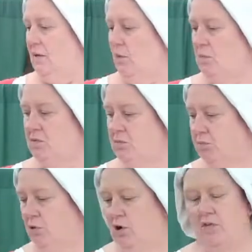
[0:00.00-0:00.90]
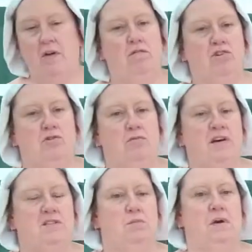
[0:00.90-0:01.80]
Now, when we look at the original
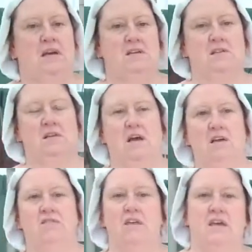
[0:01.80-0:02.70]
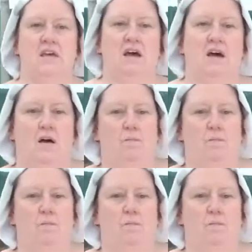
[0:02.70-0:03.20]
recipes, none of the